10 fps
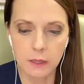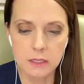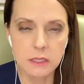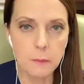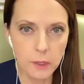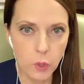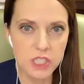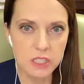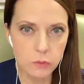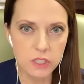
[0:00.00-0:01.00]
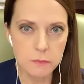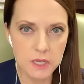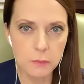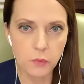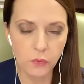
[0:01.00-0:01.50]
Some questions were
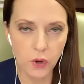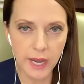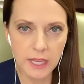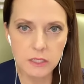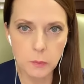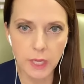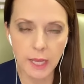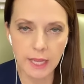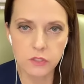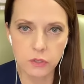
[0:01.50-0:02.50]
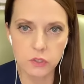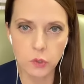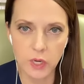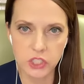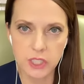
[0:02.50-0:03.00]
submitted beforehand, so I'm going to answer those
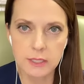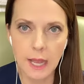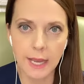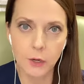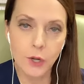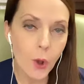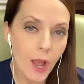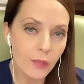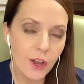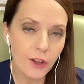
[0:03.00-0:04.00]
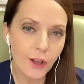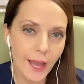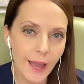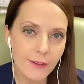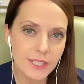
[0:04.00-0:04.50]
questions. I don't know how long I'll
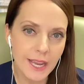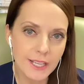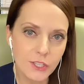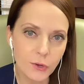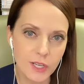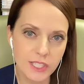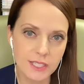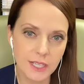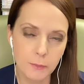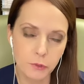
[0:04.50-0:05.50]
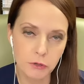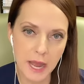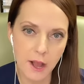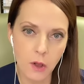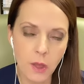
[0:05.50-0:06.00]
have to answer questions that come through
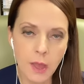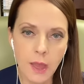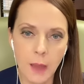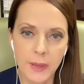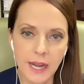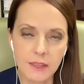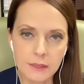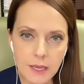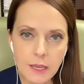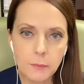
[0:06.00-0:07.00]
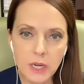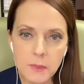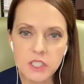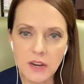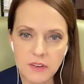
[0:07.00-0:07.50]
now, but I think pretty
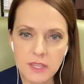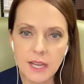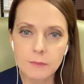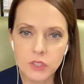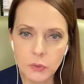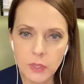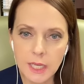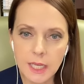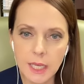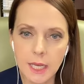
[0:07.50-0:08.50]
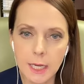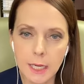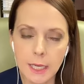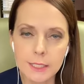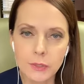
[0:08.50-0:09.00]
much everything I'm doing
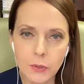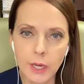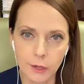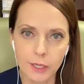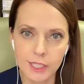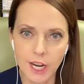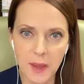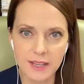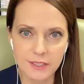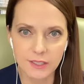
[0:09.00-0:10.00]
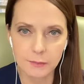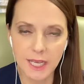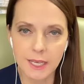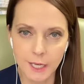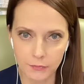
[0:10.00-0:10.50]
is going to
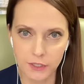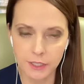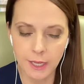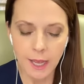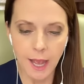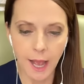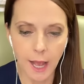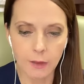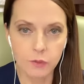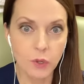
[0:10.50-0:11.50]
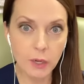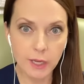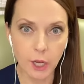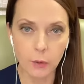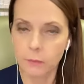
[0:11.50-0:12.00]
be covered. So here we
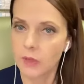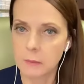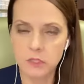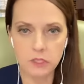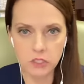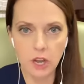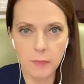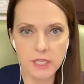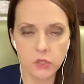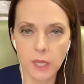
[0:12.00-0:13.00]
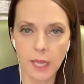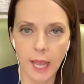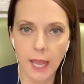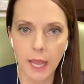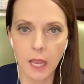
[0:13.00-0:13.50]
go. I'm just going to start off by doing
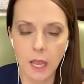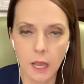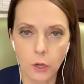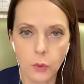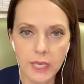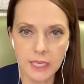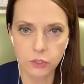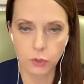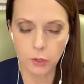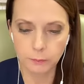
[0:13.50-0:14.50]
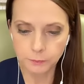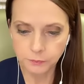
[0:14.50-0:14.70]
a quick intro